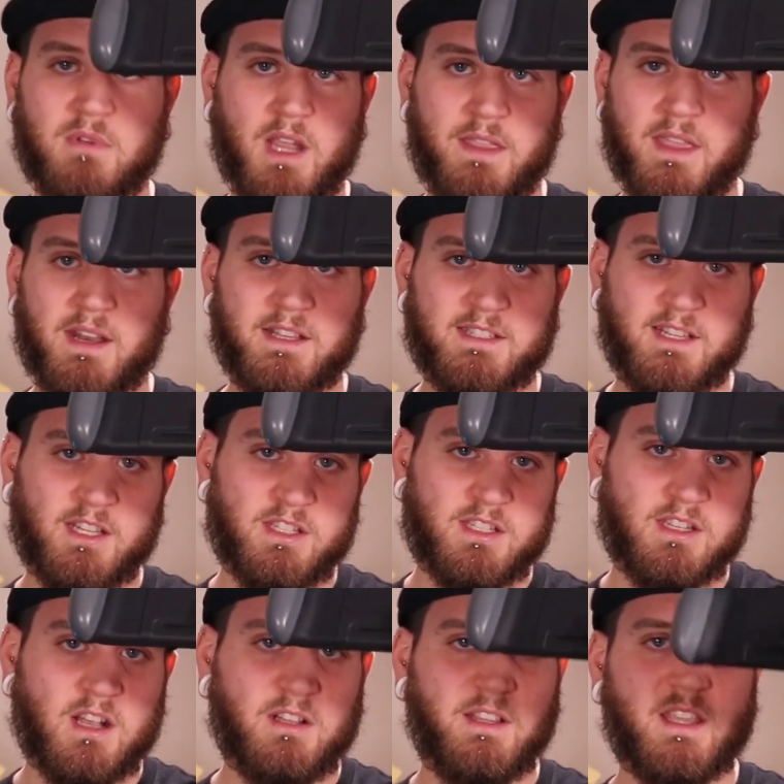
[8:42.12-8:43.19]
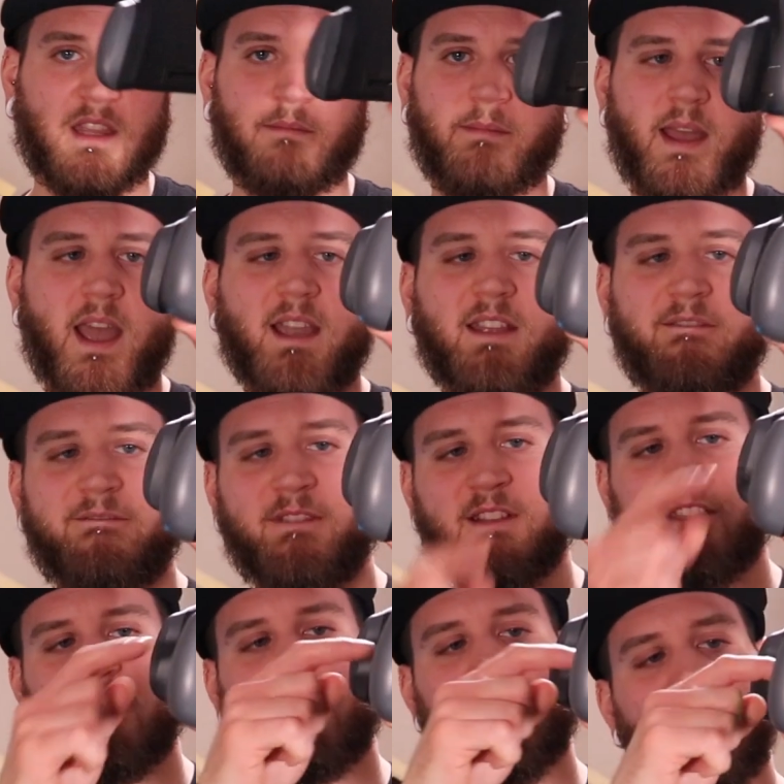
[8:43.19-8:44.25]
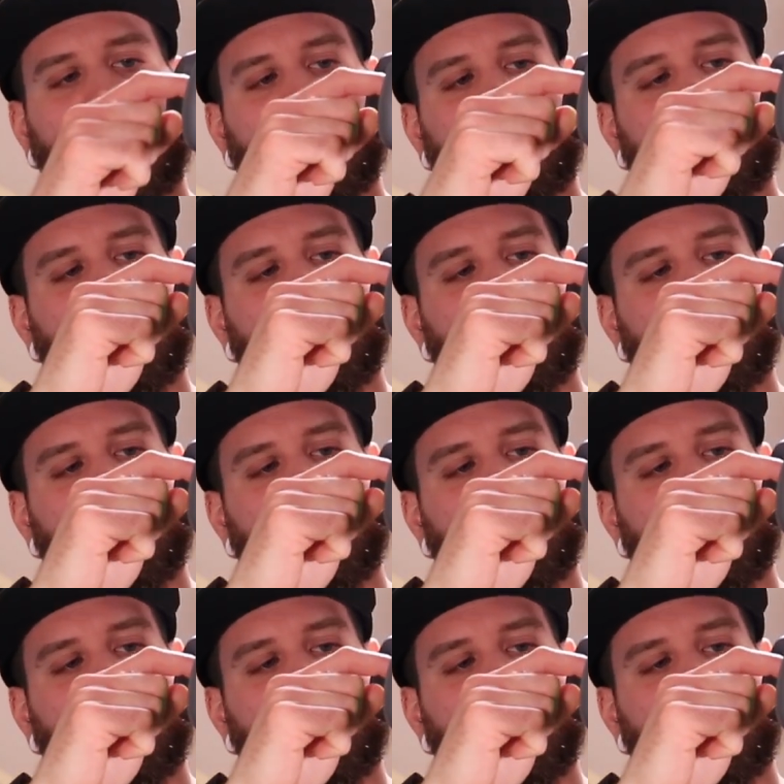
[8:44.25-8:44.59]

And then it sits snugly in the back. It fits nice